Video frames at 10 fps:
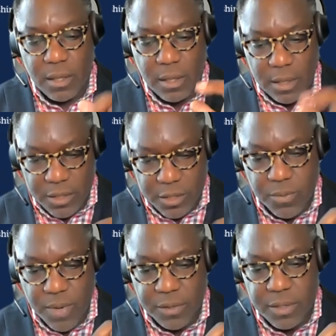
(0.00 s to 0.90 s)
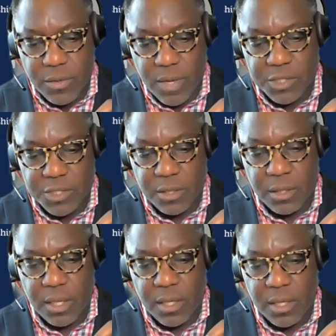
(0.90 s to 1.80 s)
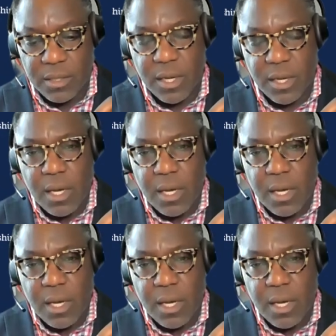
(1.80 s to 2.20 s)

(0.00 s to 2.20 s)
at least around this question, is